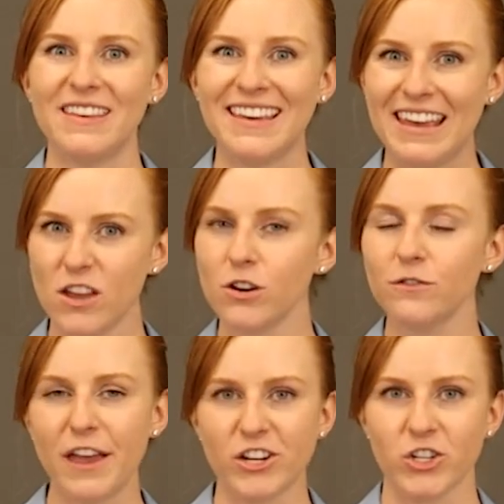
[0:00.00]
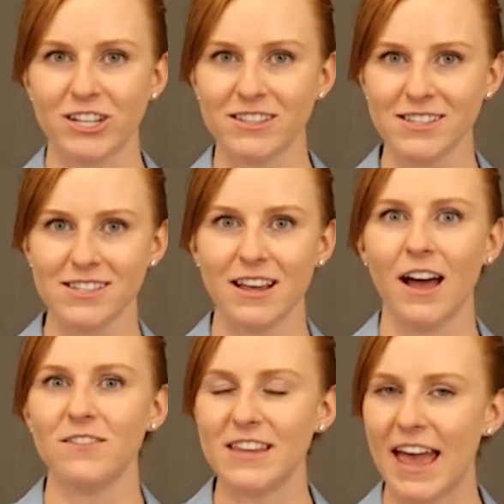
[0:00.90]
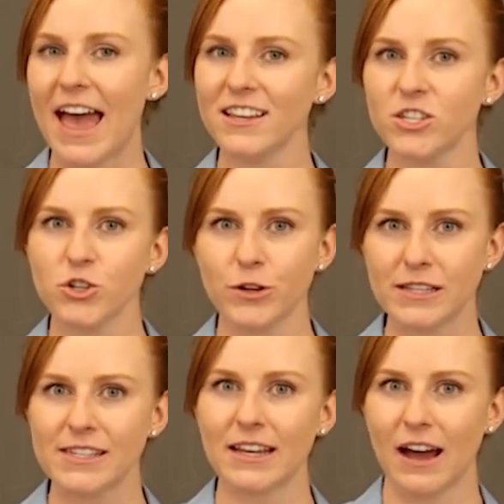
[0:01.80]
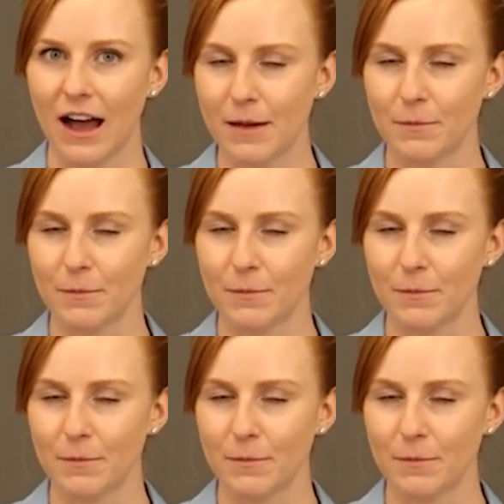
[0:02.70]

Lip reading: the innervations of the extrinsic eye